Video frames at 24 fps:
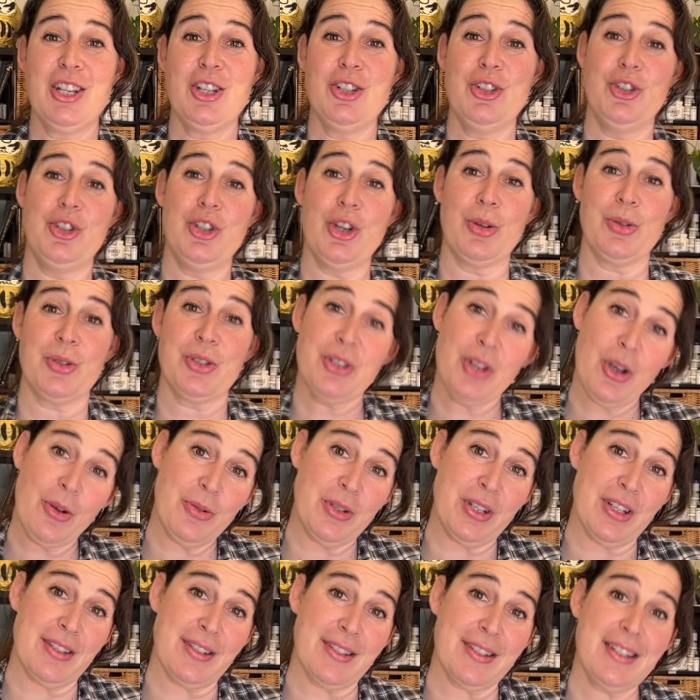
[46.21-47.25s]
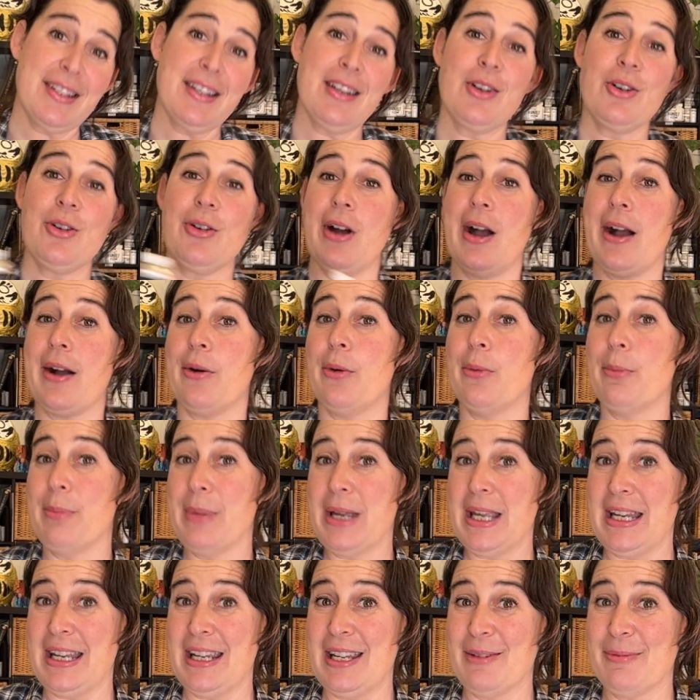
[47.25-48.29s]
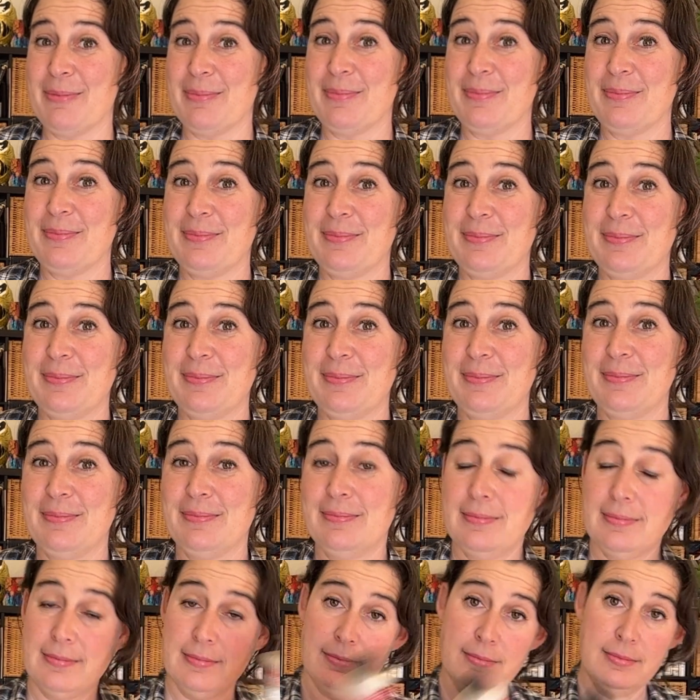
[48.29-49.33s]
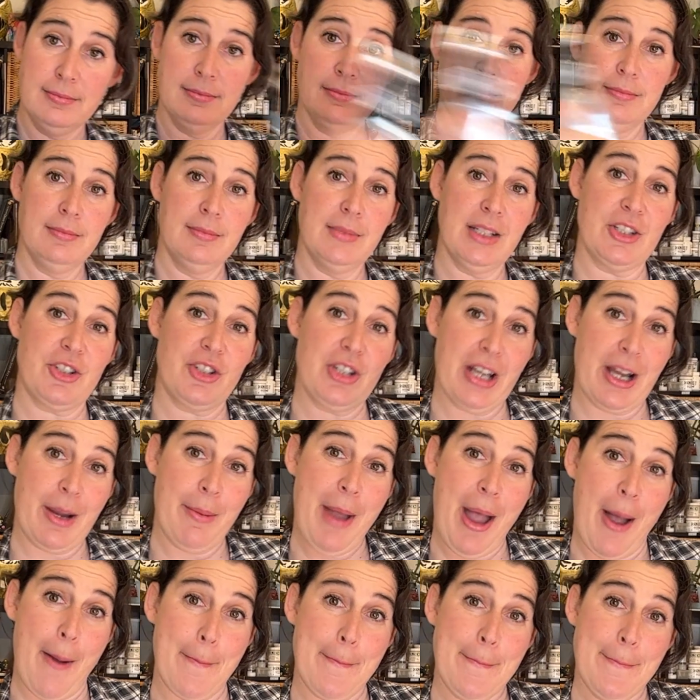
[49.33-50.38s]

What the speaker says: Sonja's Crackle Medium. Let's check them out.